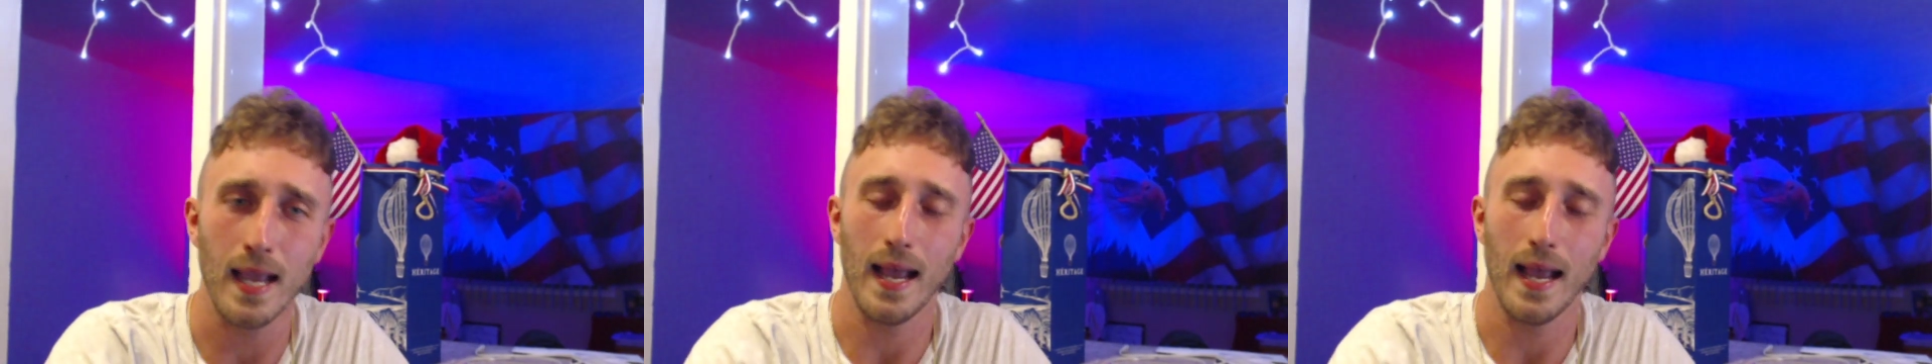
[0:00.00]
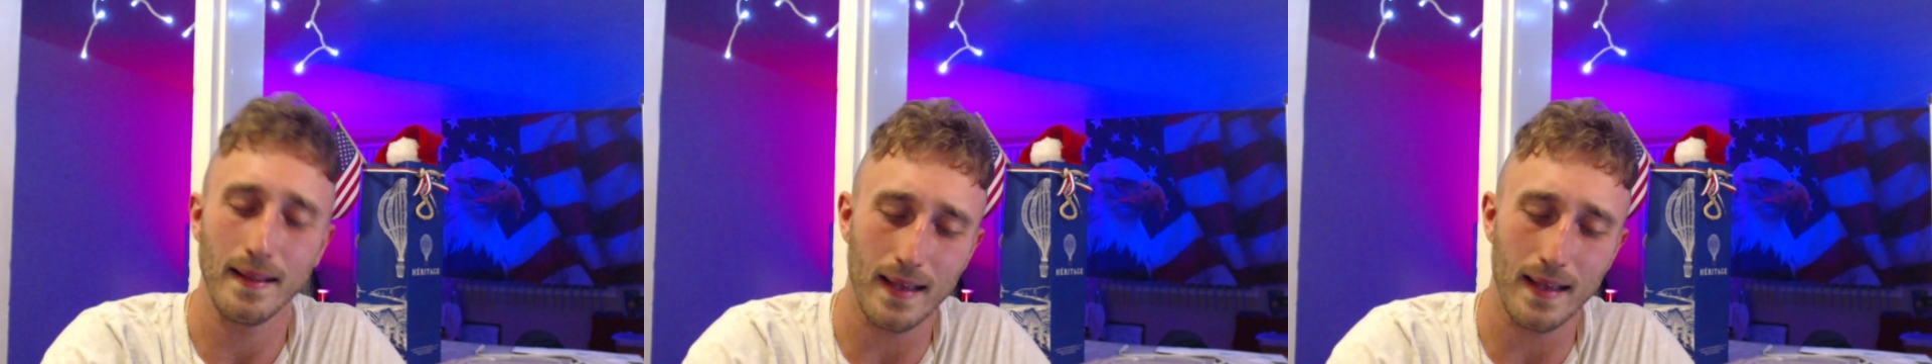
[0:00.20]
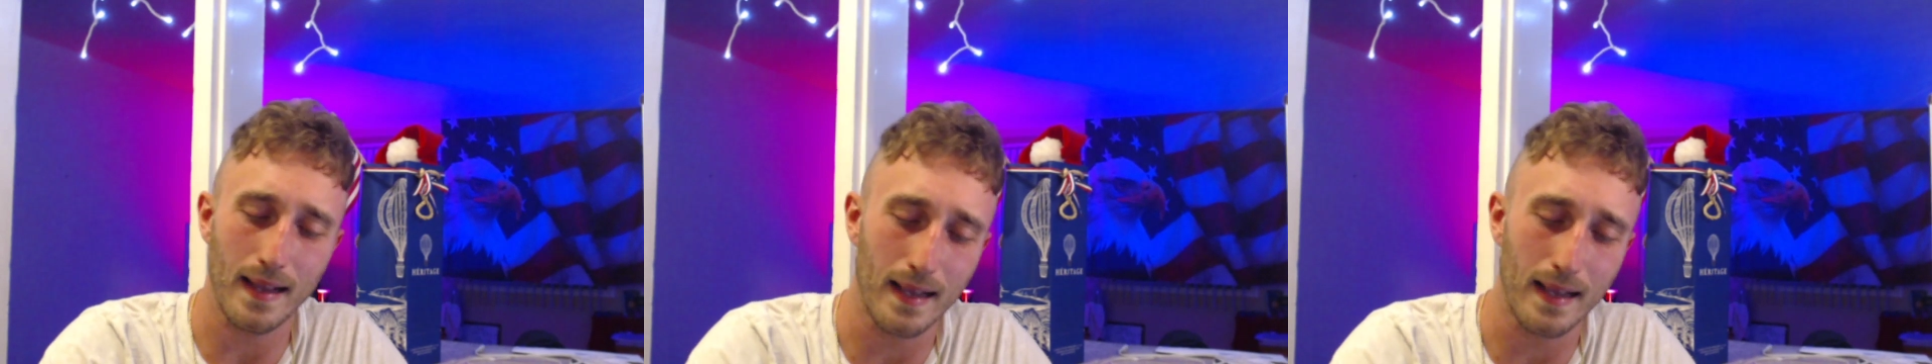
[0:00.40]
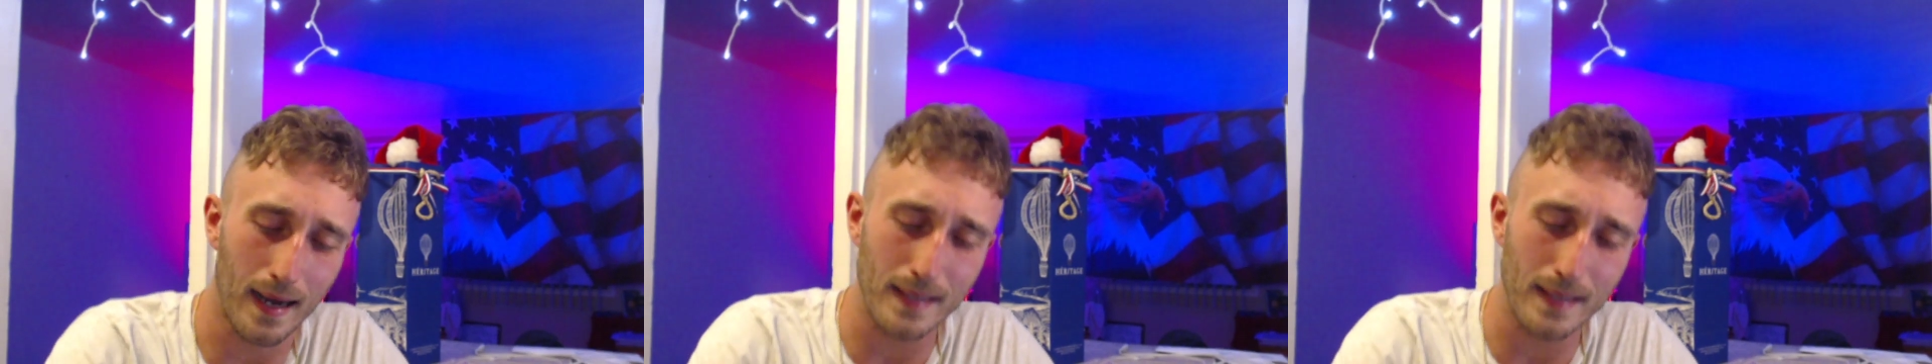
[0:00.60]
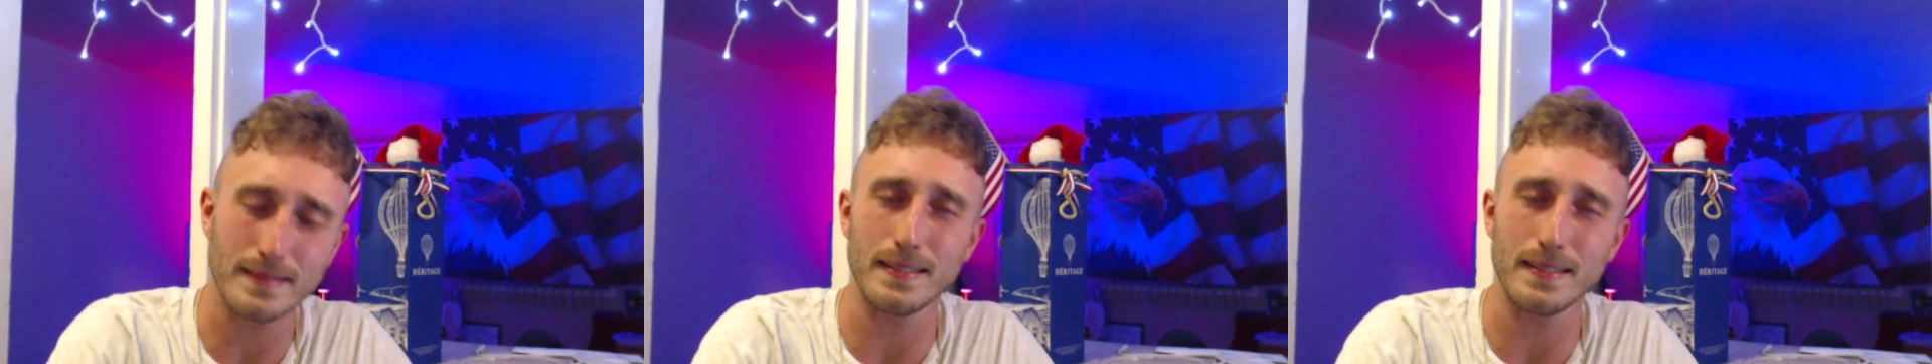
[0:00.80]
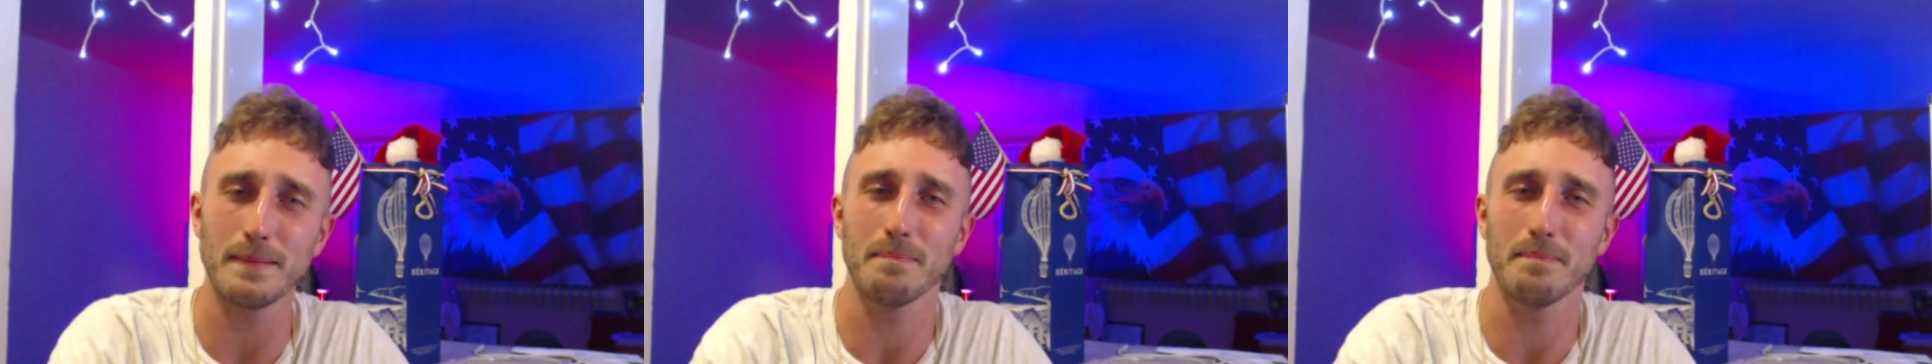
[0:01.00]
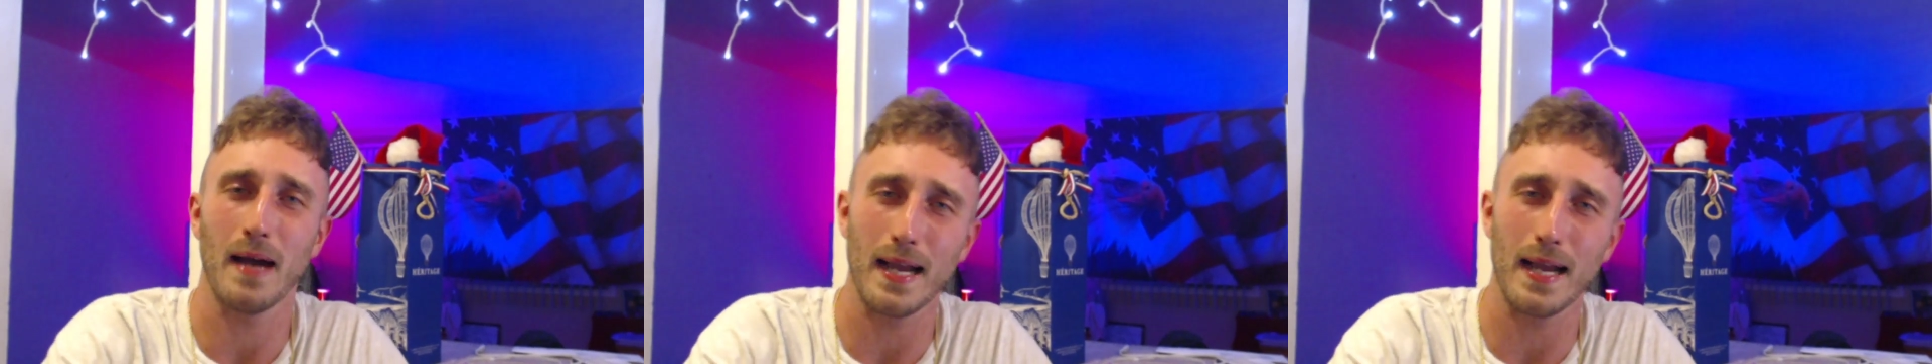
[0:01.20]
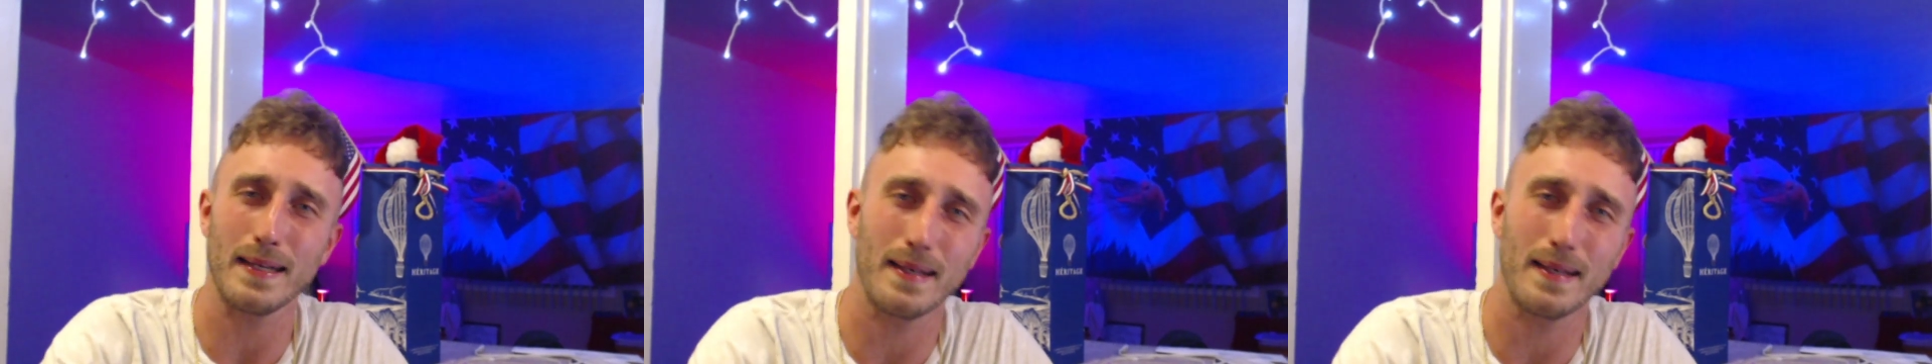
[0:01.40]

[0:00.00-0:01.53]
and they hunted my